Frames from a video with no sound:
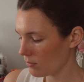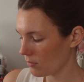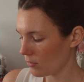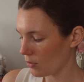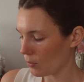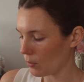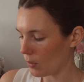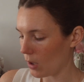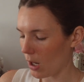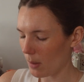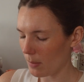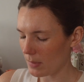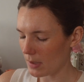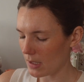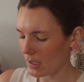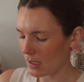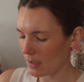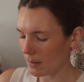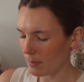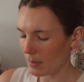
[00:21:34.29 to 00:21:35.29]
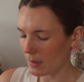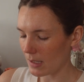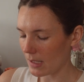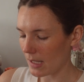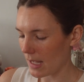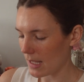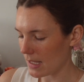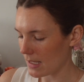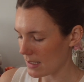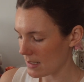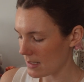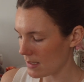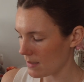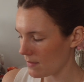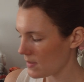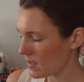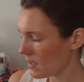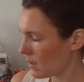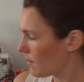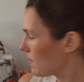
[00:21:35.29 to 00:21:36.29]
Romney blend of
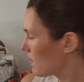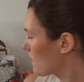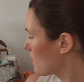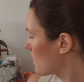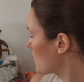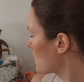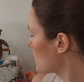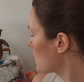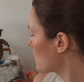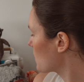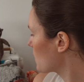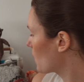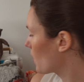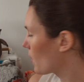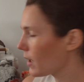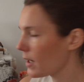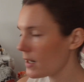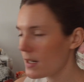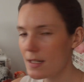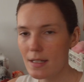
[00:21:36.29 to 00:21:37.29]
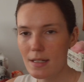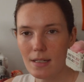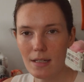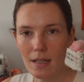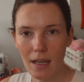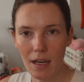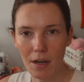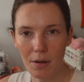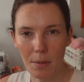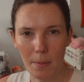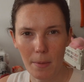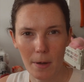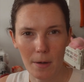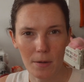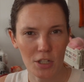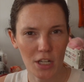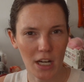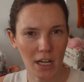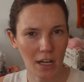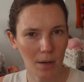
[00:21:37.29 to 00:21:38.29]
some sort. I can't remember,
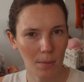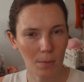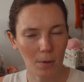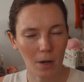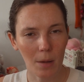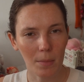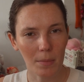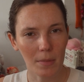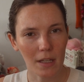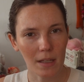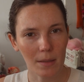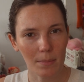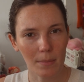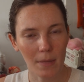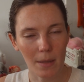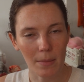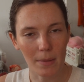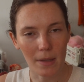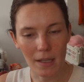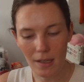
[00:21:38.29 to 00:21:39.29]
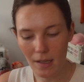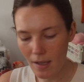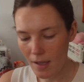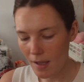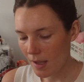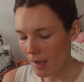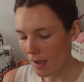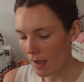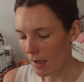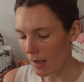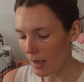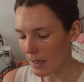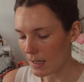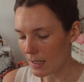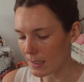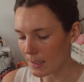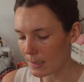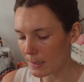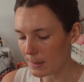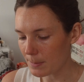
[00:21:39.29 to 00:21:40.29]
Jacob Romney maybe,
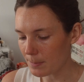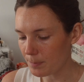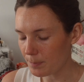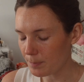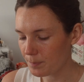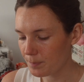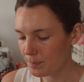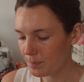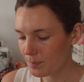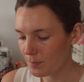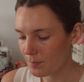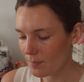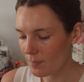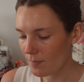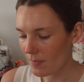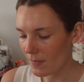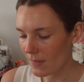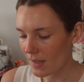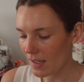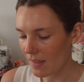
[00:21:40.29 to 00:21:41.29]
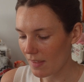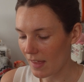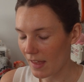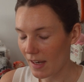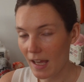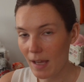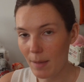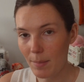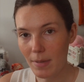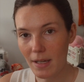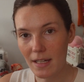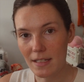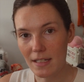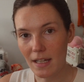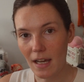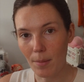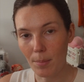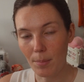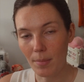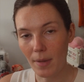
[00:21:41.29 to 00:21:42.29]
that I picked
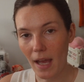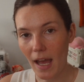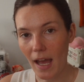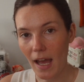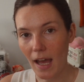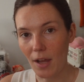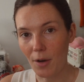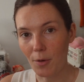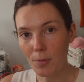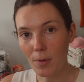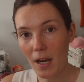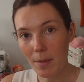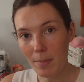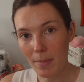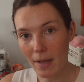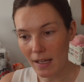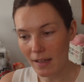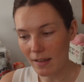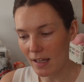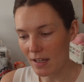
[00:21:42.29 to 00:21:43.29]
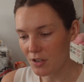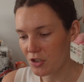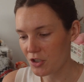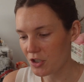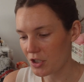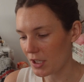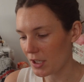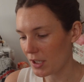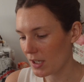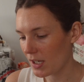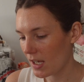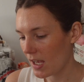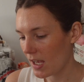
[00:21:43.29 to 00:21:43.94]
up at Rhinebeck last year,